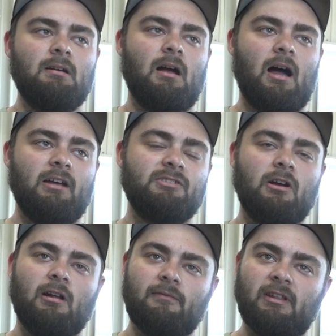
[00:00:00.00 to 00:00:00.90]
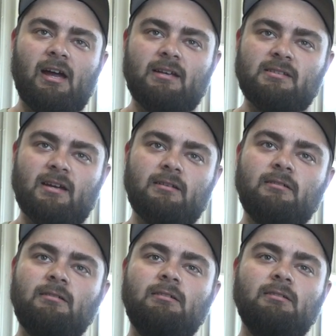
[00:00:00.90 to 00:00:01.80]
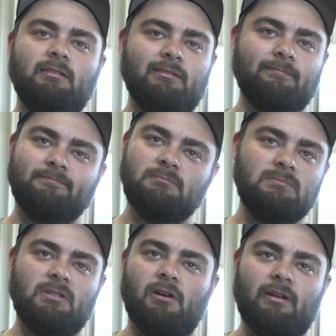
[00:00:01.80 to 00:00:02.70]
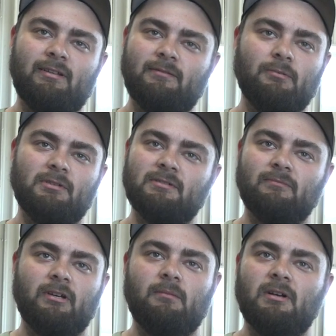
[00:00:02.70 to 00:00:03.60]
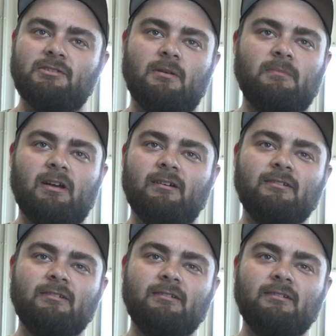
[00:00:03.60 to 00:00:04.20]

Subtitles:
I started off on the high side, and, you know, there wasn't really much up there.